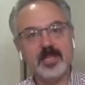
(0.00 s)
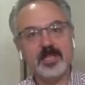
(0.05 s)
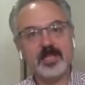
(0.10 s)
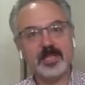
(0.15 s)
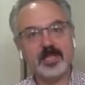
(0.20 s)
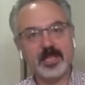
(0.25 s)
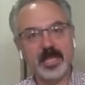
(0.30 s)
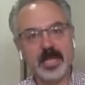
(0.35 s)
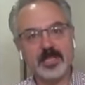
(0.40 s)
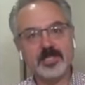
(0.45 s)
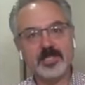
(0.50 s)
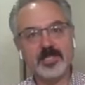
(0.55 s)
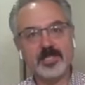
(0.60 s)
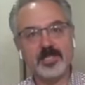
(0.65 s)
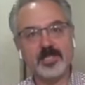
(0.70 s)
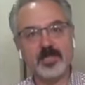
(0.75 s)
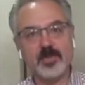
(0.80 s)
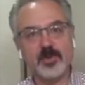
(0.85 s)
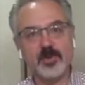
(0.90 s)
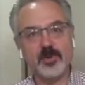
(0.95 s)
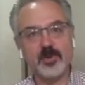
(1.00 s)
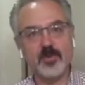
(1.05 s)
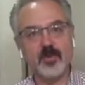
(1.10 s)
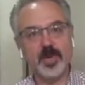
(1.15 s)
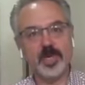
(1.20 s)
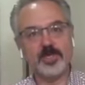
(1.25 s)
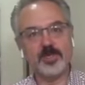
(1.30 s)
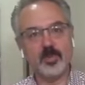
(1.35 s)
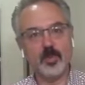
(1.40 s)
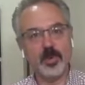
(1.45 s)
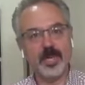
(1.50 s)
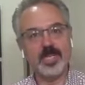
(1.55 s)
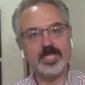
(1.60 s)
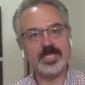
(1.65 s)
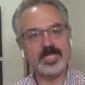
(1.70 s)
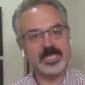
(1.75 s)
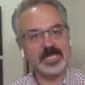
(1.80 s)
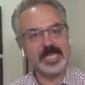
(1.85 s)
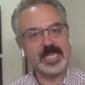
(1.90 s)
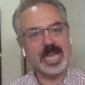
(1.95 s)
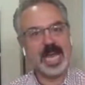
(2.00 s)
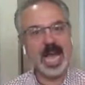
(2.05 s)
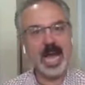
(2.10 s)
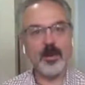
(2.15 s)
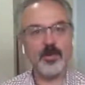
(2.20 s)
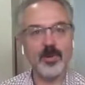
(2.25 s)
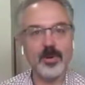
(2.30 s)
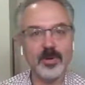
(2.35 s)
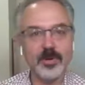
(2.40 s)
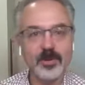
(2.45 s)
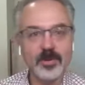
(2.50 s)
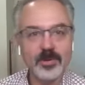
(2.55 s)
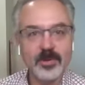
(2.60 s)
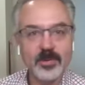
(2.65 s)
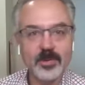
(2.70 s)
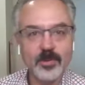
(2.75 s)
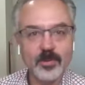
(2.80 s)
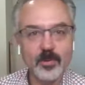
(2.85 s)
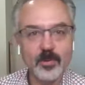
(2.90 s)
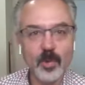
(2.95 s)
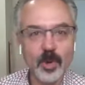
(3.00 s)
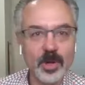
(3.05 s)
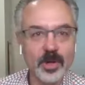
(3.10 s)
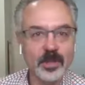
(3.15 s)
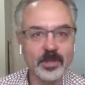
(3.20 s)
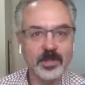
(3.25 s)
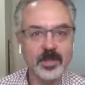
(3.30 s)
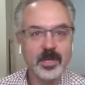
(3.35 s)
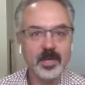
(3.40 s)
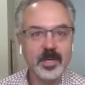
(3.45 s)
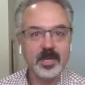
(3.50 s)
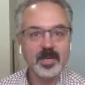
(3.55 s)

the lenses through which we see our world.